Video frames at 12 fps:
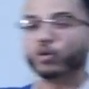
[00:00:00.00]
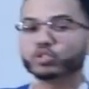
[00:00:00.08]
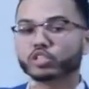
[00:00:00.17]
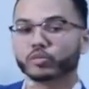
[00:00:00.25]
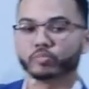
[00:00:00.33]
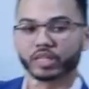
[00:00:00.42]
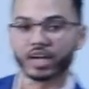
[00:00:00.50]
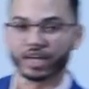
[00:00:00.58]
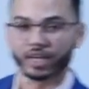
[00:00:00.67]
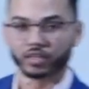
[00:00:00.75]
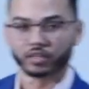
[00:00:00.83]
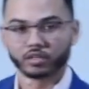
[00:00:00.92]

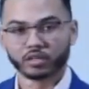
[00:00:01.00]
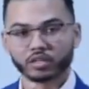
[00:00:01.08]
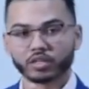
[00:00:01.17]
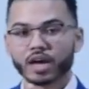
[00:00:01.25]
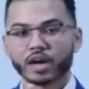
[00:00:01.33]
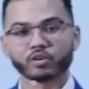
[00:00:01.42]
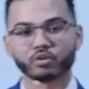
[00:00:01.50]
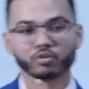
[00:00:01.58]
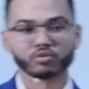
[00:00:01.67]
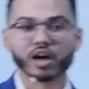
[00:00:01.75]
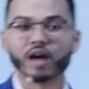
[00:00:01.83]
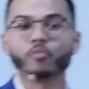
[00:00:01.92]
multiplying, not
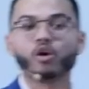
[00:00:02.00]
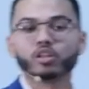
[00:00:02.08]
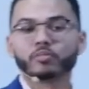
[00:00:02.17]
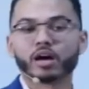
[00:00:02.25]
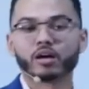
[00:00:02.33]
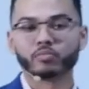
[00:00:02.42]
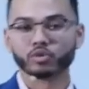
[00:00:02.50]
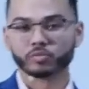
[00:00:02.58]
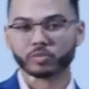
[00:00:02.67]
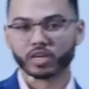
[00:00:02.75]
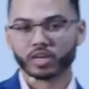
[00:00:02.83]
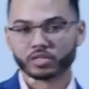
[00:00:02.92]
growth. I'm all about
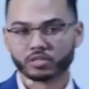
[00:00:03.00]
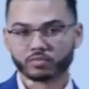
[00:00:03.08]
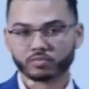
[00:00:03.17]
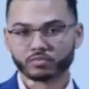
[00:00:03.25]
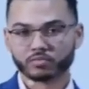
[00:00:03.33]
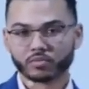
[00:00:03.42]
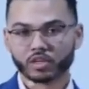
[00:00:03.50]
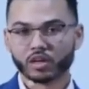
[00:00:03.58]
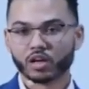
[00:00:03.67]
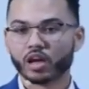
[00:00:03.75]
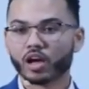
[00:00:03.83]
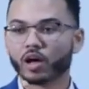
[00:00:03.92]
multiplication.
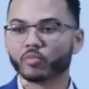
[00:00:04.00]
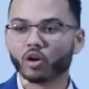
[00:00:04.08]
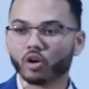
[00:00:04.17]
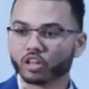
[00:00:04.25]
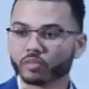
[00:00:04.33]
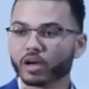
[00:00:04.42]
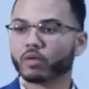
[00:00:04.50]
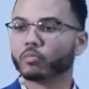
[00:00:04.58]
I'm all